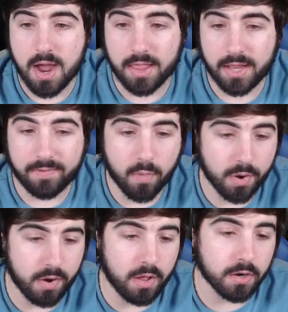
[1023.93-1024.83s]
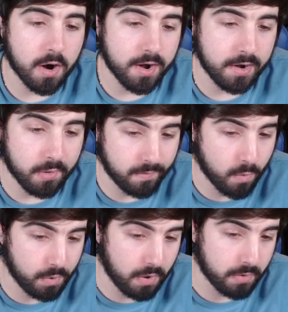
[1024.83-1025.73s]
Then a $40 card, another
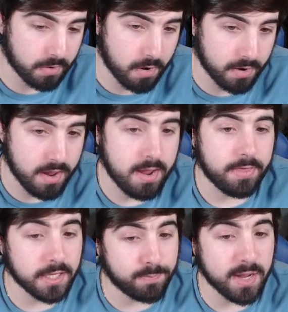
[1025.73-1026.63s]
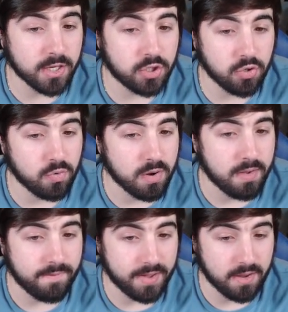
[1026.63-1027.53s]
$40 card. This Pikachu
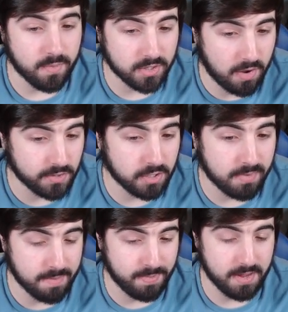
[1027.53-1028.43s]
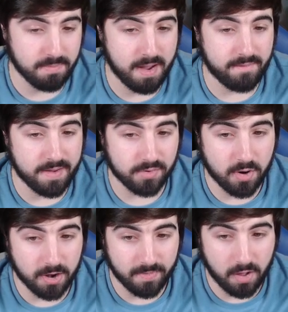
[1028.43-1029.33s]
V, which also might be my favorite
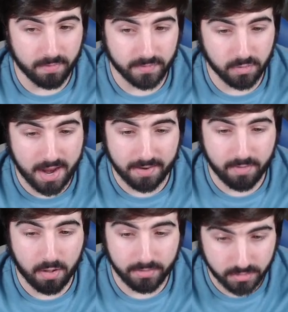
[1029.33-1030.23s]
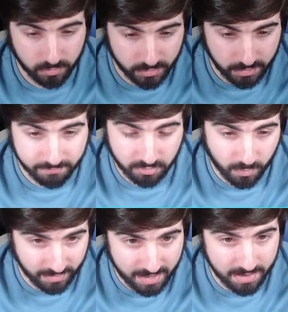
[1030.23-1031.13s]
card of all of Sword and Shield, for
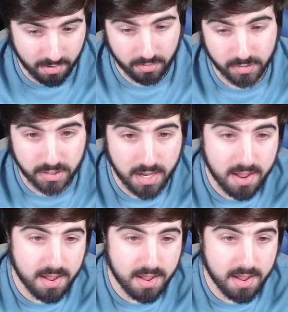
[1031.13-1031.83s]
$29.